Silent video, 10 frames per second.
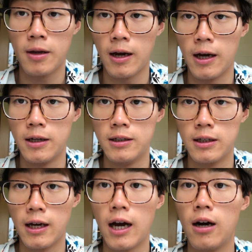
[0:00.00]
And
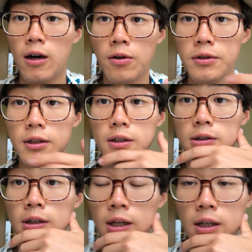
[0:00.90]
I
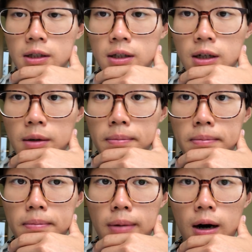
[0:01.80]
ordered the
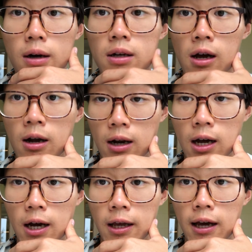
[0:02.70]
part
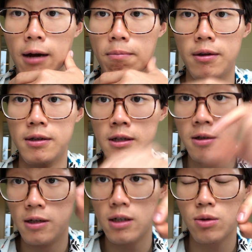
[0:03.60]
online, and then
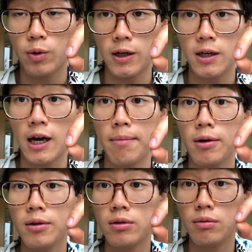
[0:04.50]
this week I'm
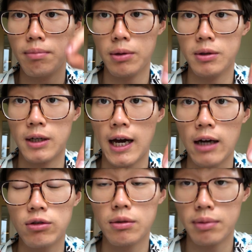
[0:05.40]
going to build the
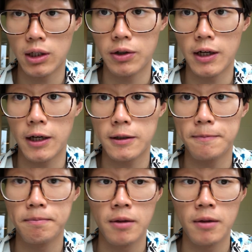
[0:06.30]
actual product.